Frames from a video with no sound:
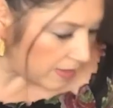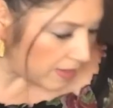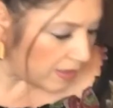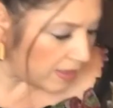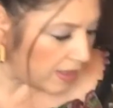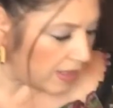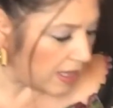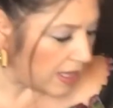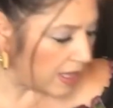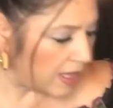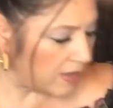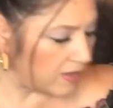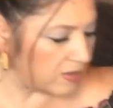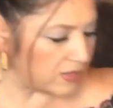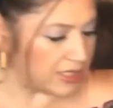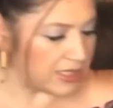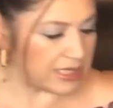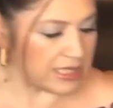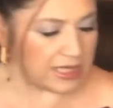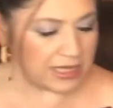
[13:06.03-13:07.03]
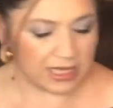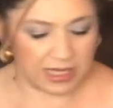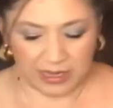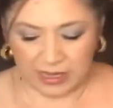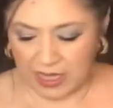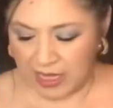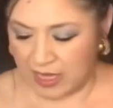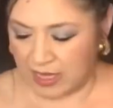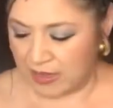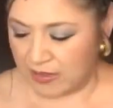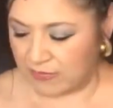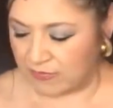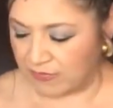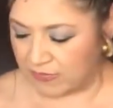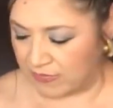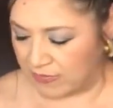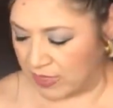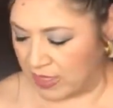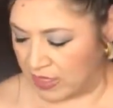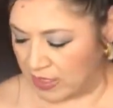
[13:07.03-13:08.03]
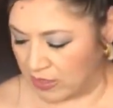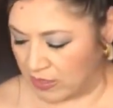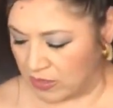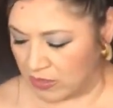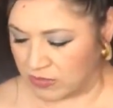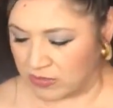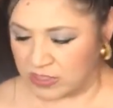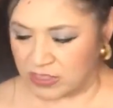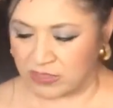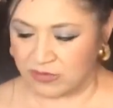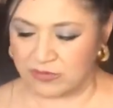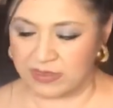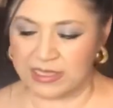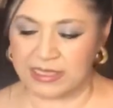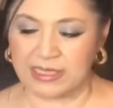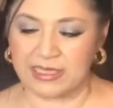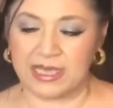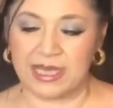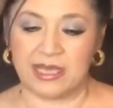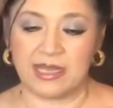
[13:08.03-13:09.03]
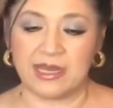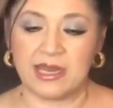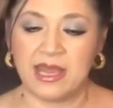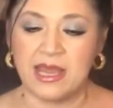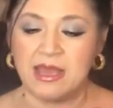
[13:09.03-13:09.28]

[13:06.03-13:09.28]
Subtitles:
I don't see that they have enclosed a receipt.